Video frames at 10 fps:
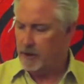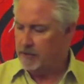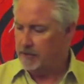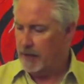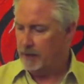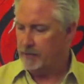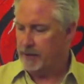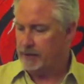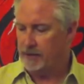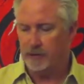found
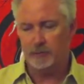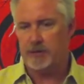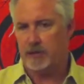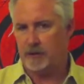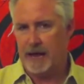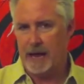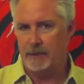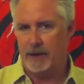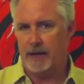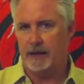that this particular
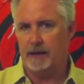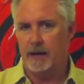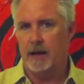Cabernet